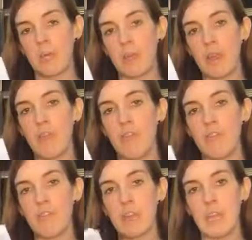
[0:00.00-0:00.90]
So
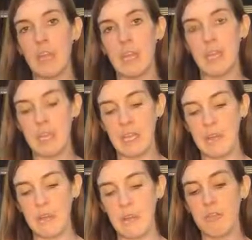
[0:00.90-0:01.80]
every year
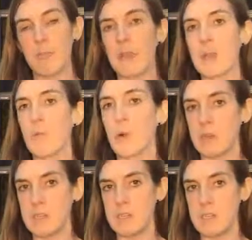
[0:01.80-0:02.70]
group from year
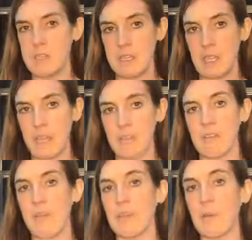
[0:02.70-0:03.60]
1 to 6,
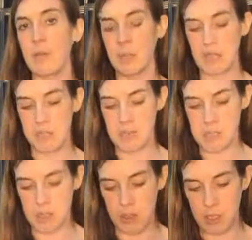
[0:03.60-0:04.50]
so year 1 and year
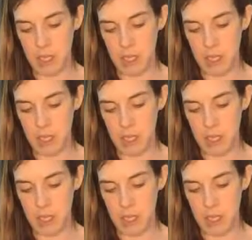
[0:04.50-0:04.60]
2,